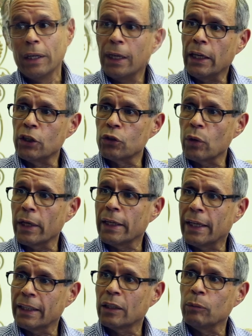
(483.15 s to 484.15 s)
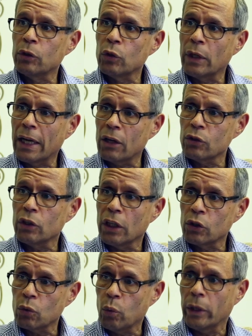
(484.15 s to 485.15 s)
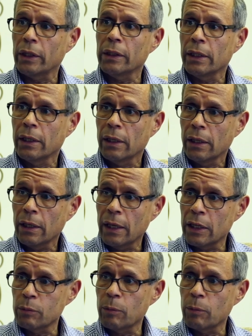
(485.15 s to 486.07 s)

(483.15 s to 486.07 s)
It's try to get them to the housing as quickly as